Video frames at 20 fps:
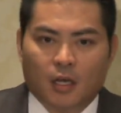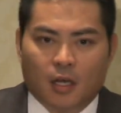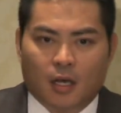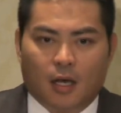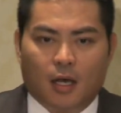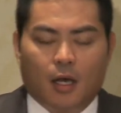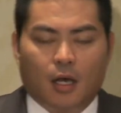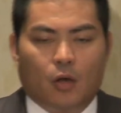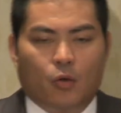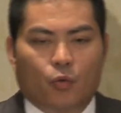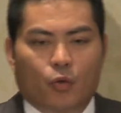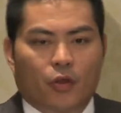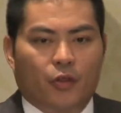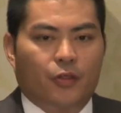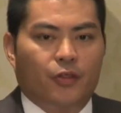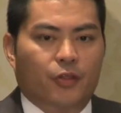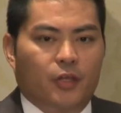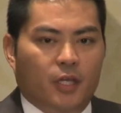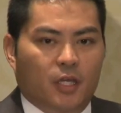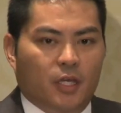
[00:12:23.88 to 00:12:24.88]

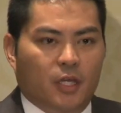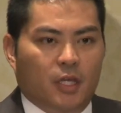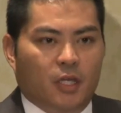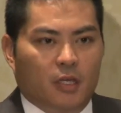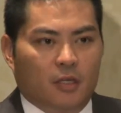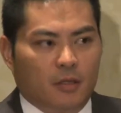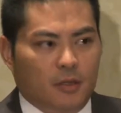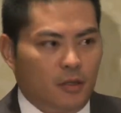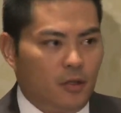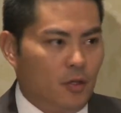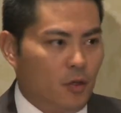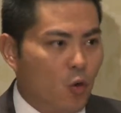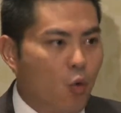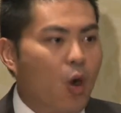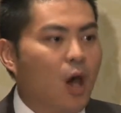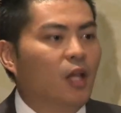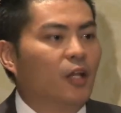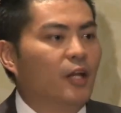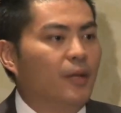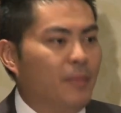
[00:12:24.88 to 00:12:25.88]
with the
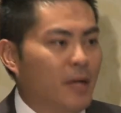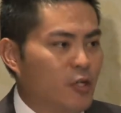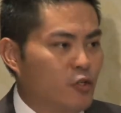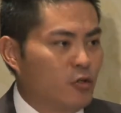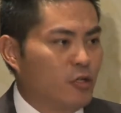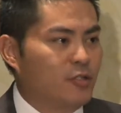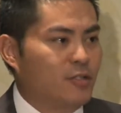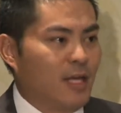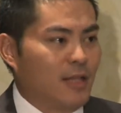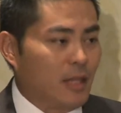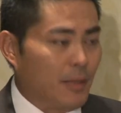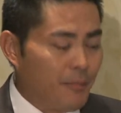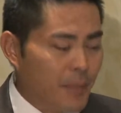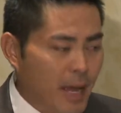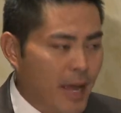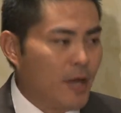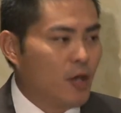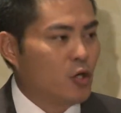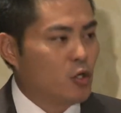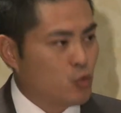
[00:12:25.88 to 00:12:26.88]
quality metrics that the
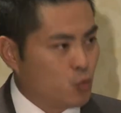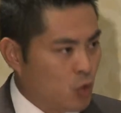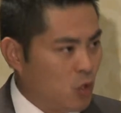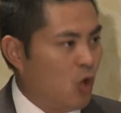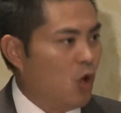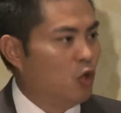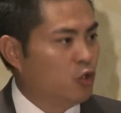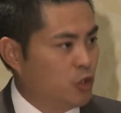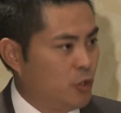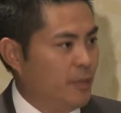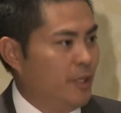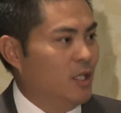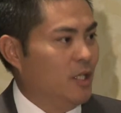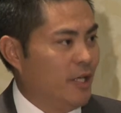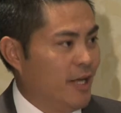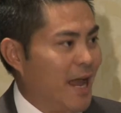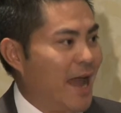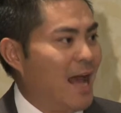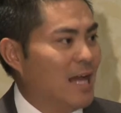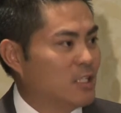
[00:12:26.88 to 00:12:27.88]
payers will
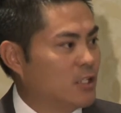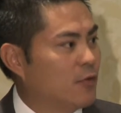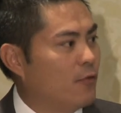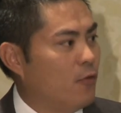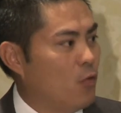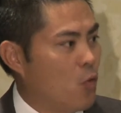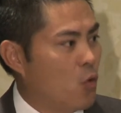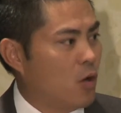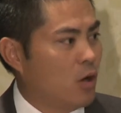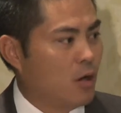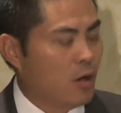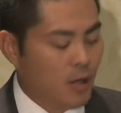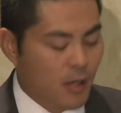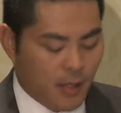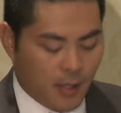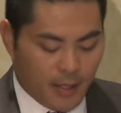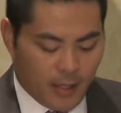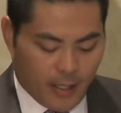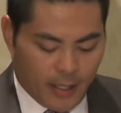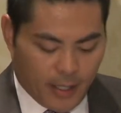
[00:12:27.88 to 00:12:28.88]
ultimately ask for,
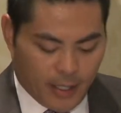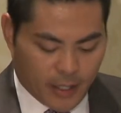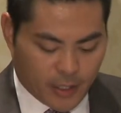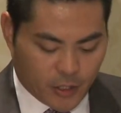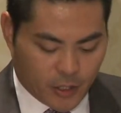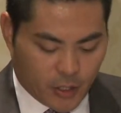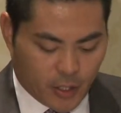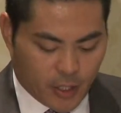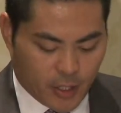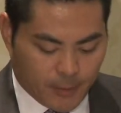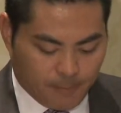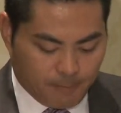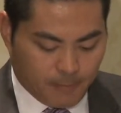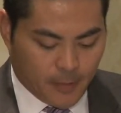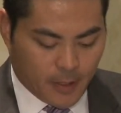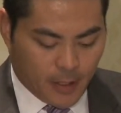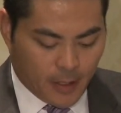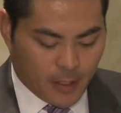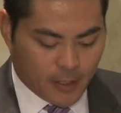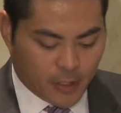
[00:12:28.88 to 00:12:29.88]
it's going
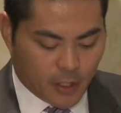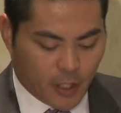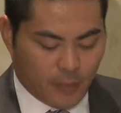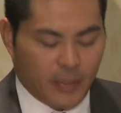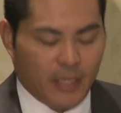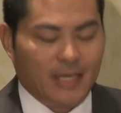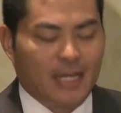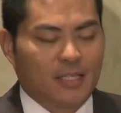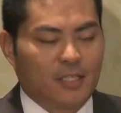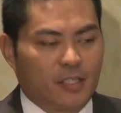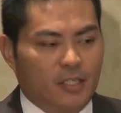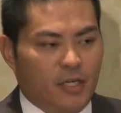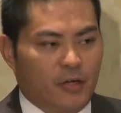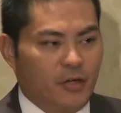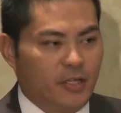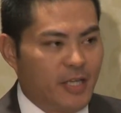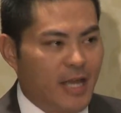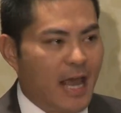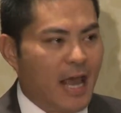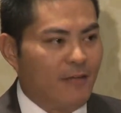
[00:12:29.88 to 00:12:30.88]
to be
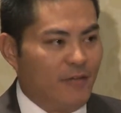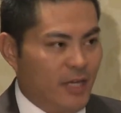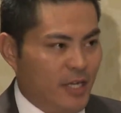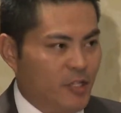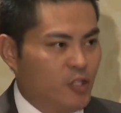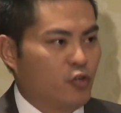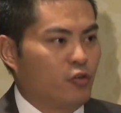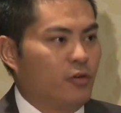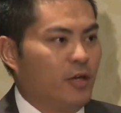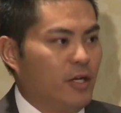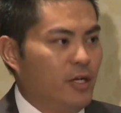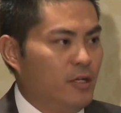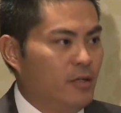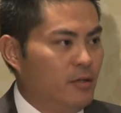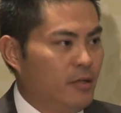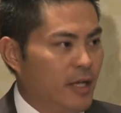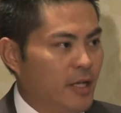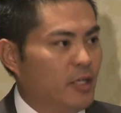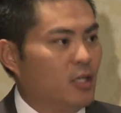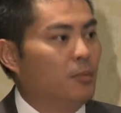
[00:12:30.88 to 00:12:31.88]
necessary to have an
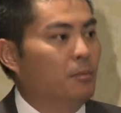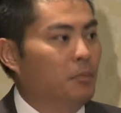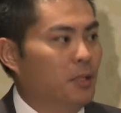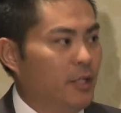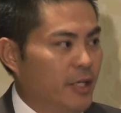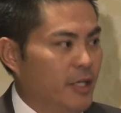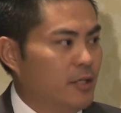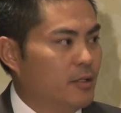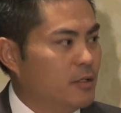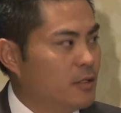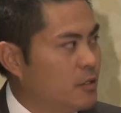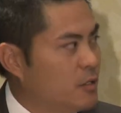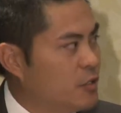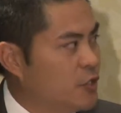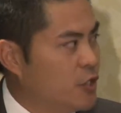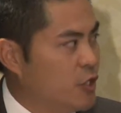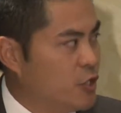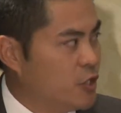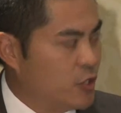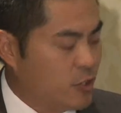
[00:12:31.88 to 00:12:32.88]
integrated and complete
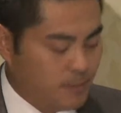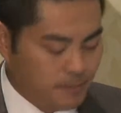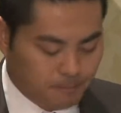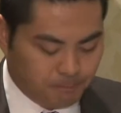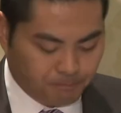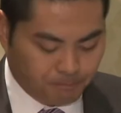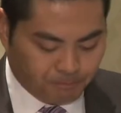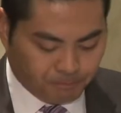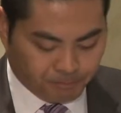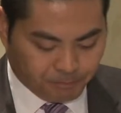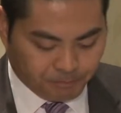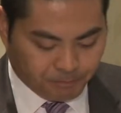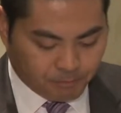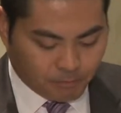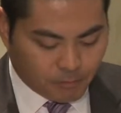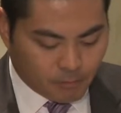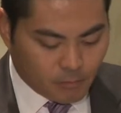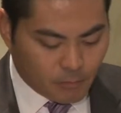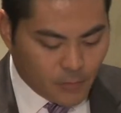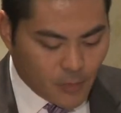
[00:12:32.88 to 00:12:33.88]
system.
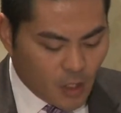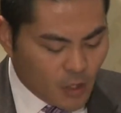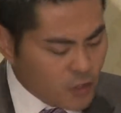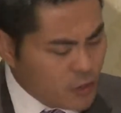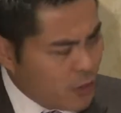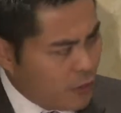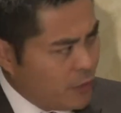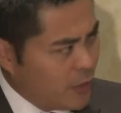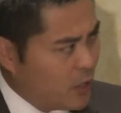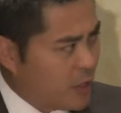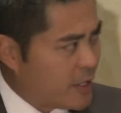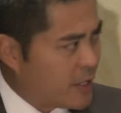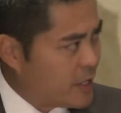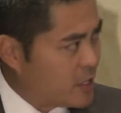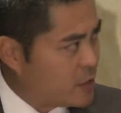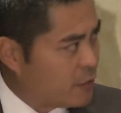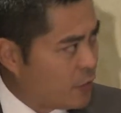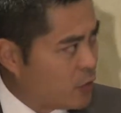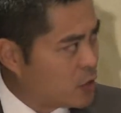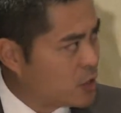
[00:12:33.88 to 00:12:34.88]
So if we look at
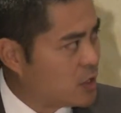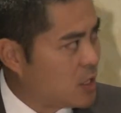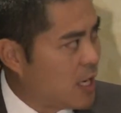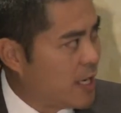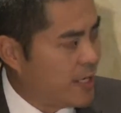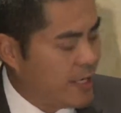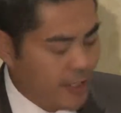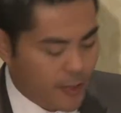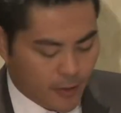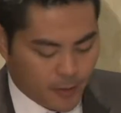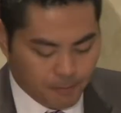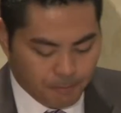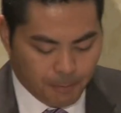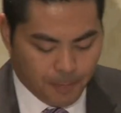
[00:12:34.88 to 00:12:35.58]
this first slide here,